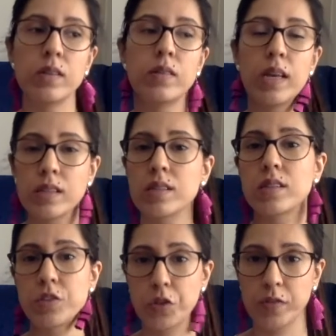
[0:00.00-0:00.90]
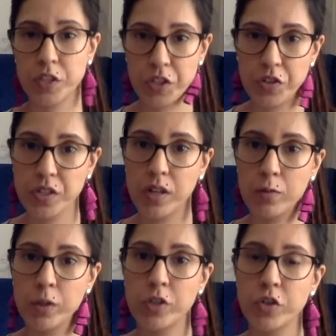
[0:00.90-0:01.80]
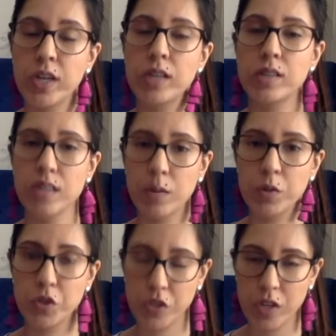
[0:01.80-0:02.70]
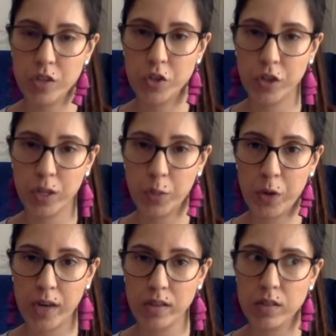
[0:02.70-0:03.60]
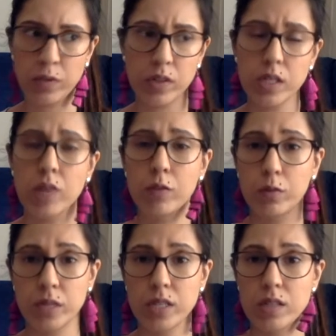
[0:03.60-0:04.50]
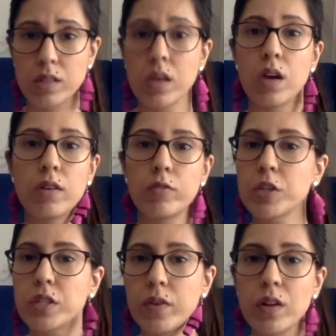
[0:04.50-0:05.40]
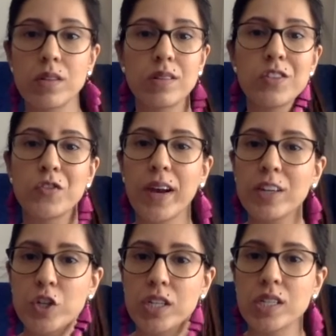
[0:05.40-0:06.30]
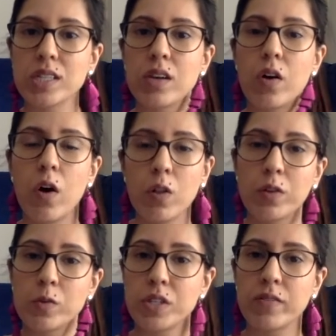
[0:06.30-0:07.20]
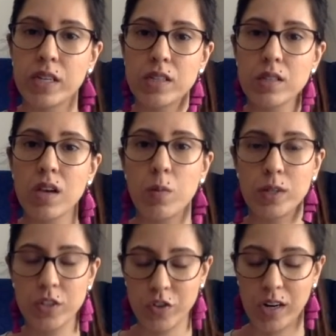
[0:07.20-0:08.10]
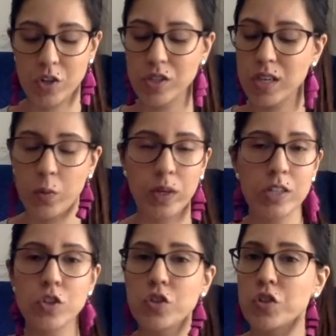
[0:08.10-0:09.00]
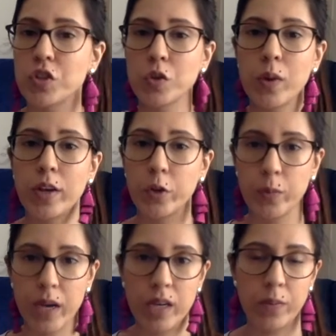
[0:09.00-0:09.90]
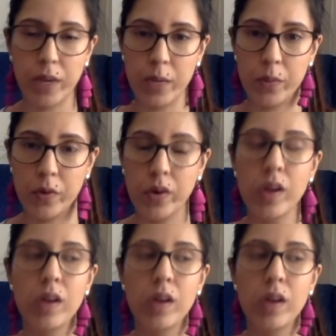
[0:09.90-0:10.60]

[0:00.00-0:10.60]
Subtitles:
That's a disservice to yourself when you're trying to establish a solid journaling practice for several reasons. First of all, distractions. All those devices come with distractions. And when it's just you and your pen and paper,